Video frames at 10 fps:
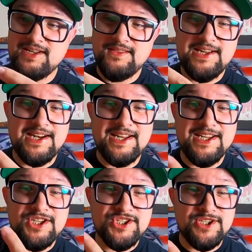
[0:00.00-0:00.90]
they got a
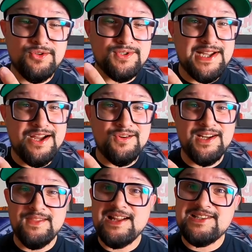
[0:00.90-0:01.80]
heat shield down,
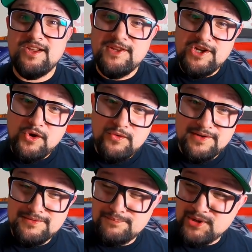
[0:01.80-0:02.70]
and that's how they go
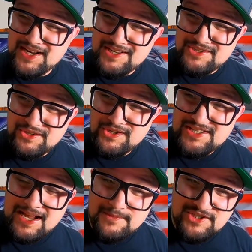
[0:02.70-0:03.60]
and break into Earth's
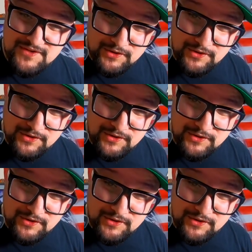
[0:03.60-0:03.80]
atmosphere.